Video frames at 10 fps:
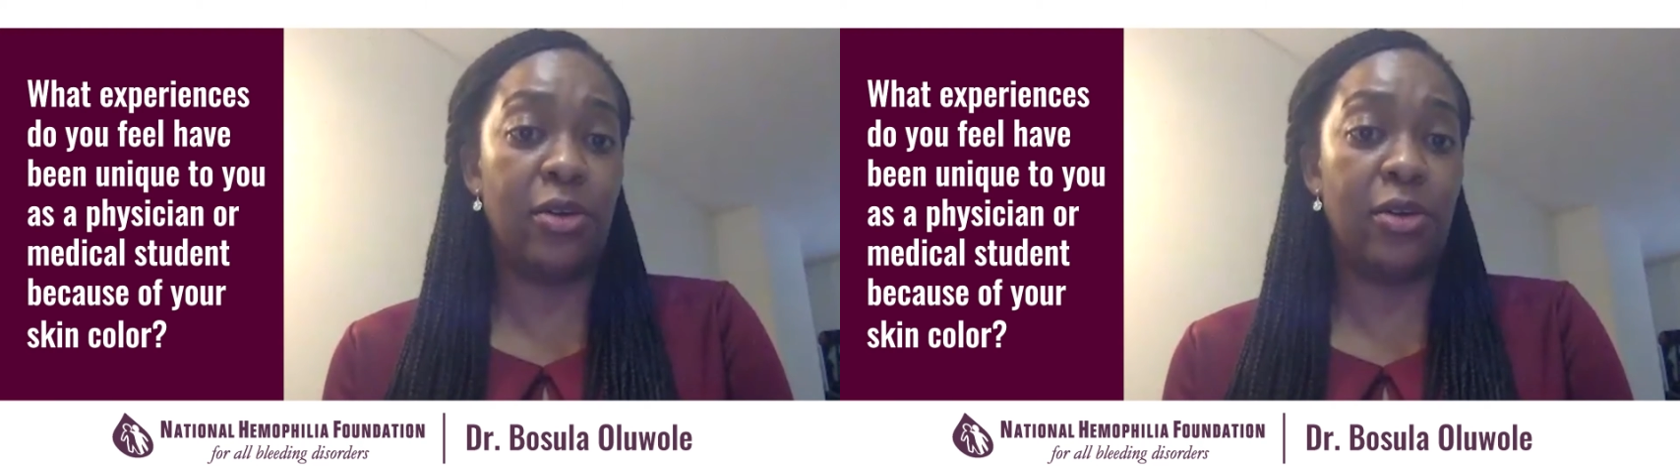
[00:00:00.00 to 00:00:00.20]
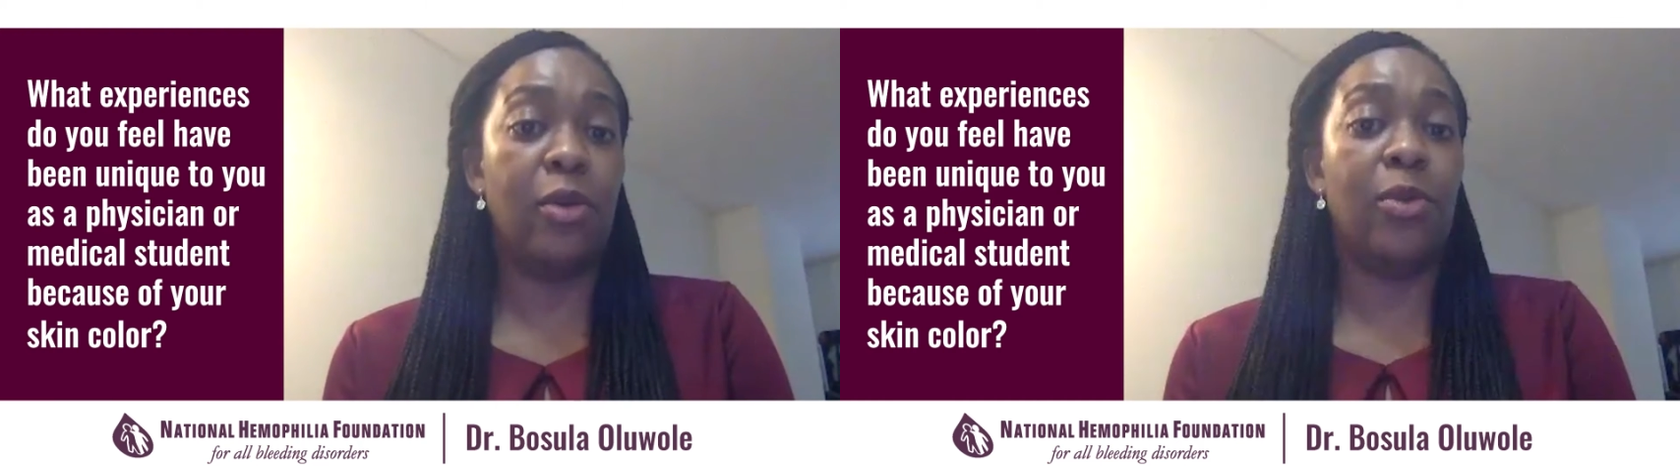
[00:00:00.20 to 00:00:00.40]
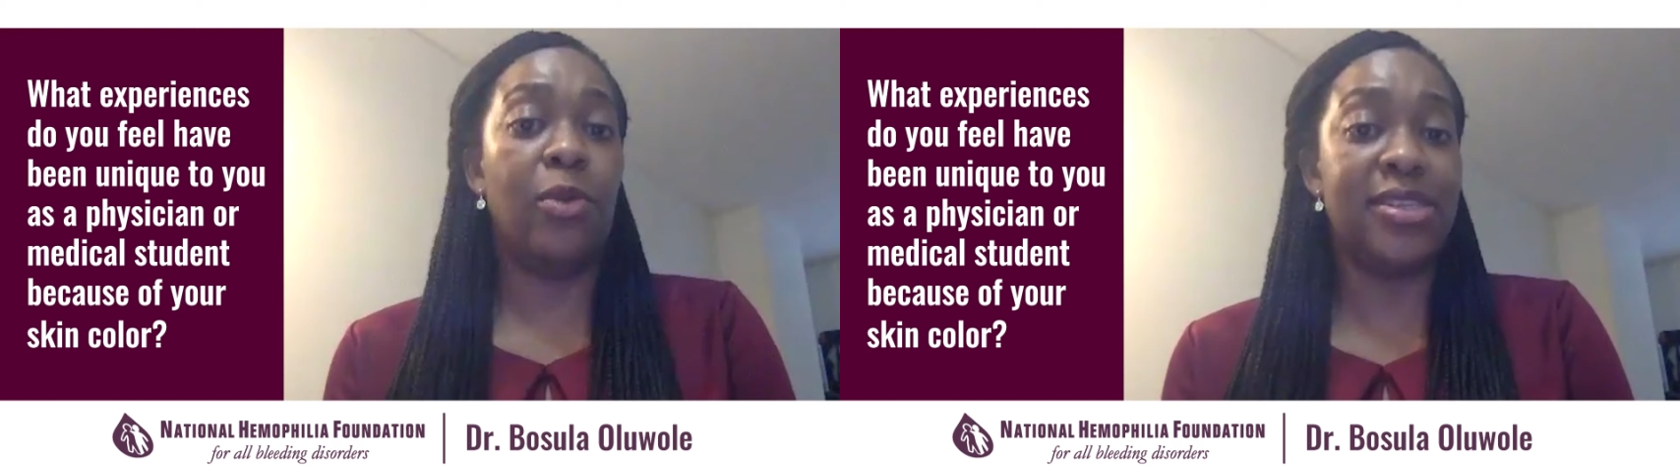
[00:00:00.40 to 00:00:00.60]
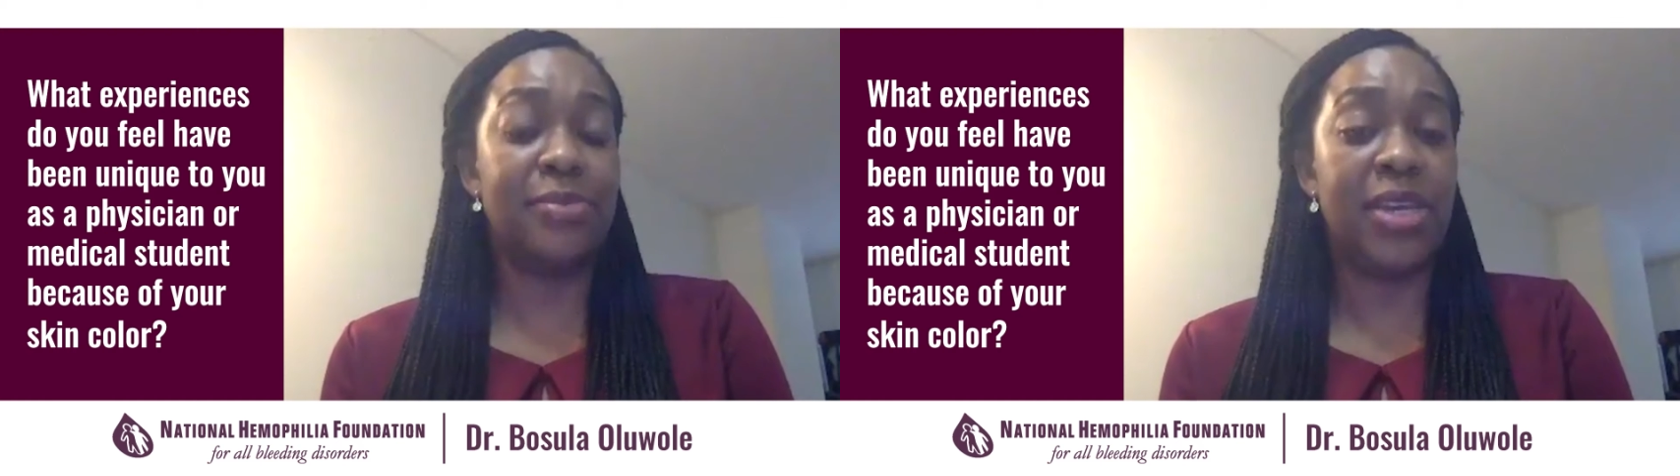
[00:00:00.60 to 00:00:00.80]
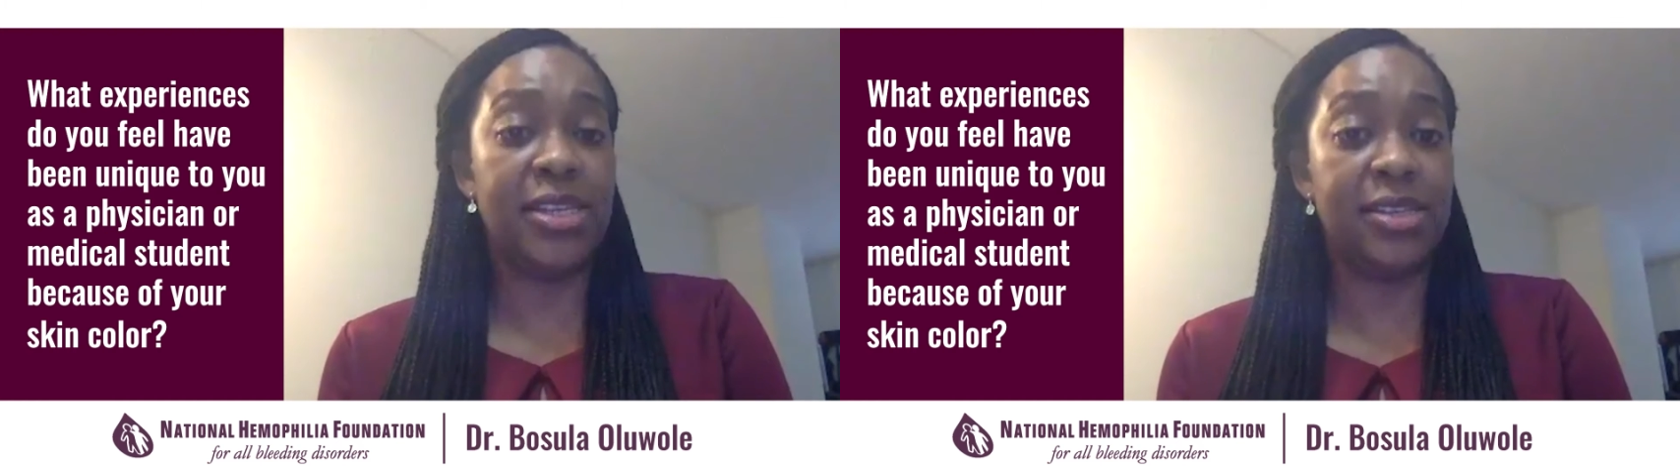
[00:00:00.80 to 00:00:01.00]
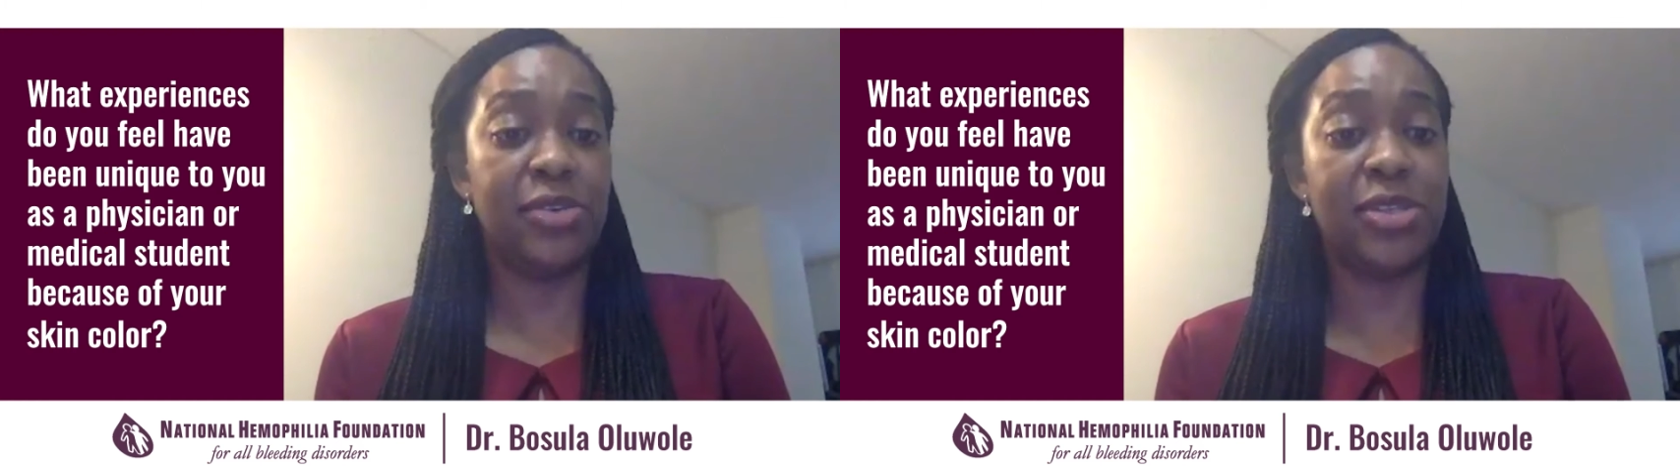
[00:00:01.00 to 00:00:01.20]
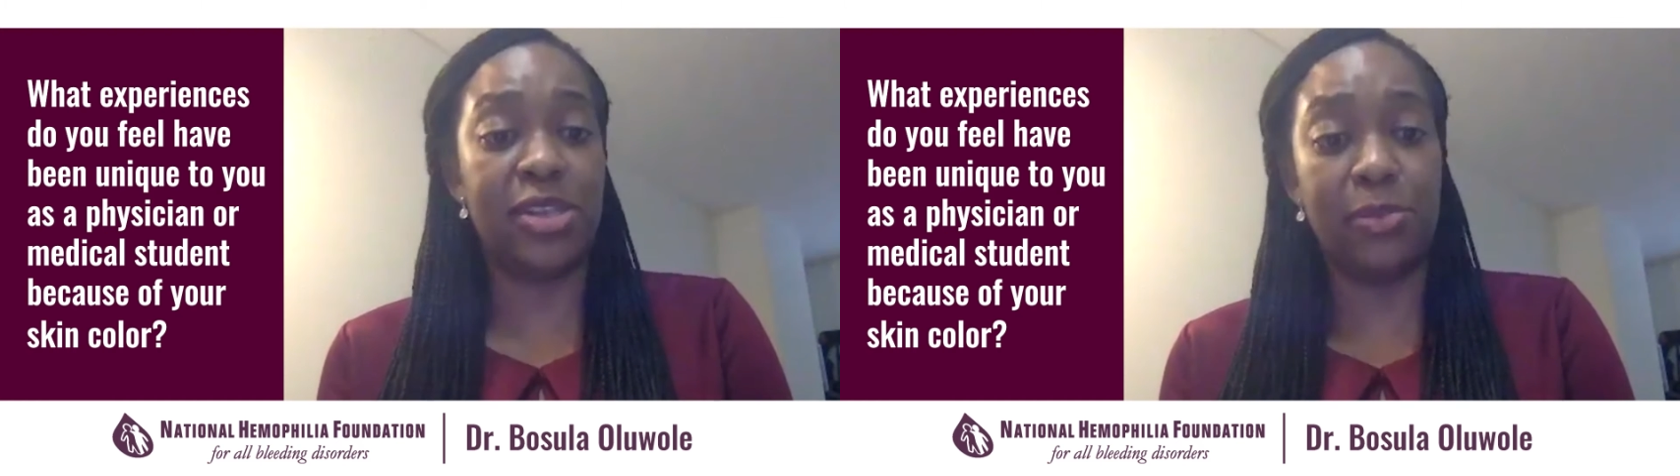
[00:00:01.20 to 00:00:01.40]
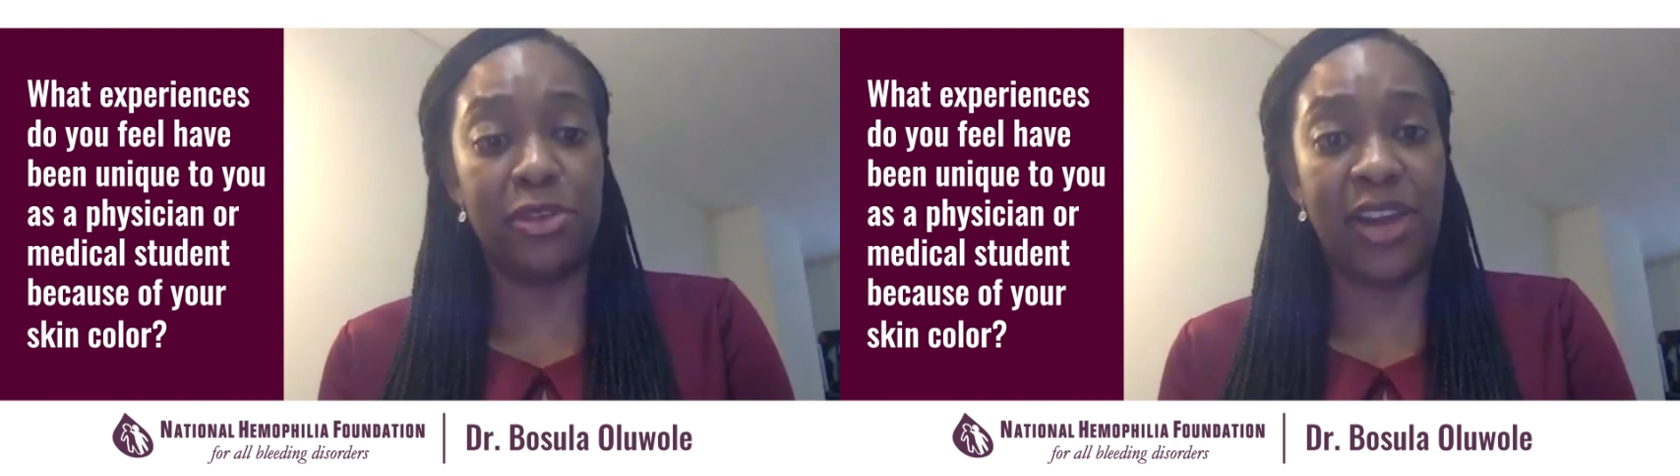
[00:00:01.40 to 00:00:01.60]
or wanting to be a sickle
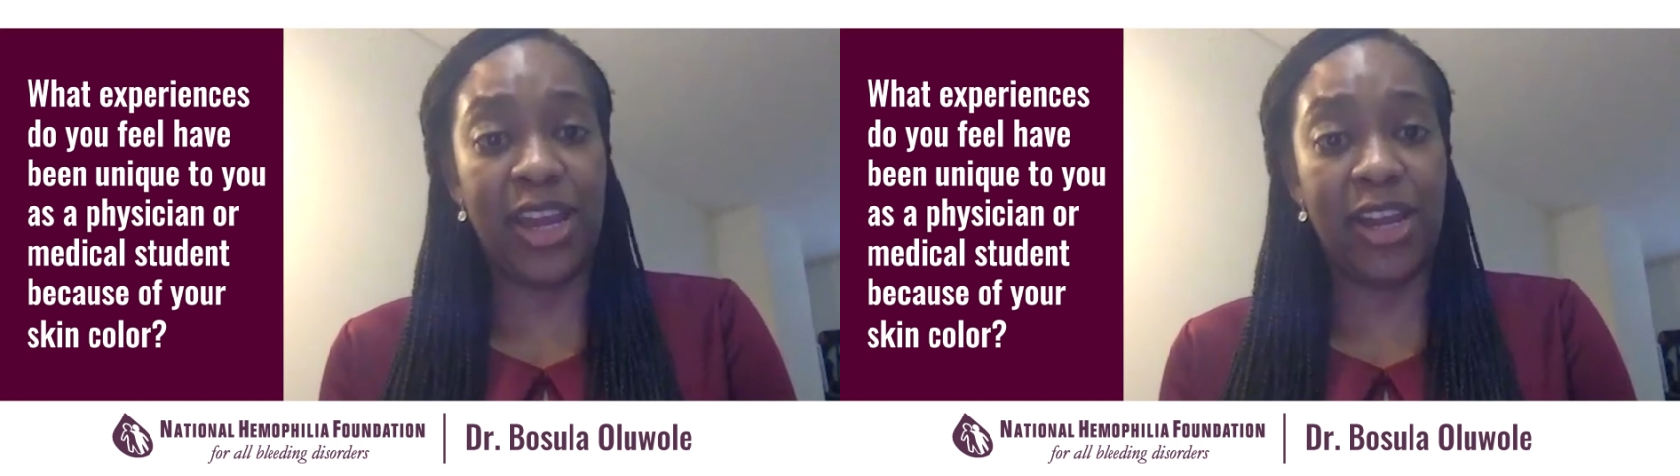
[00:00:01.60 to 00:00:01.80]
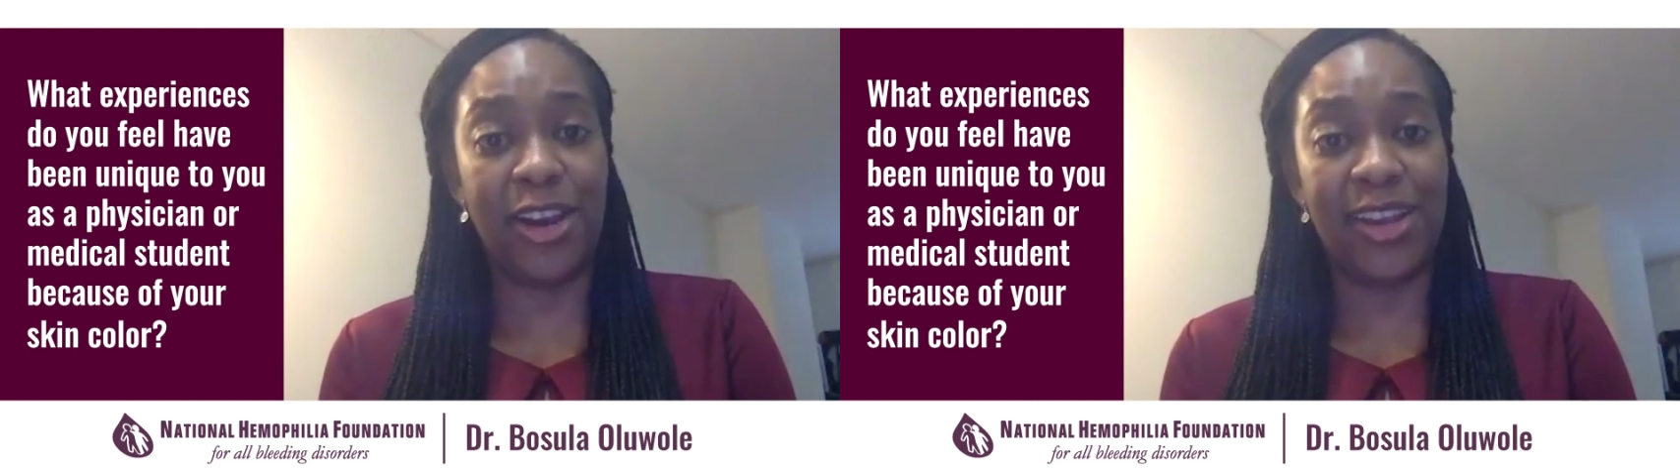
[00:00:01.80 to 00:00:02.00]
cell provider,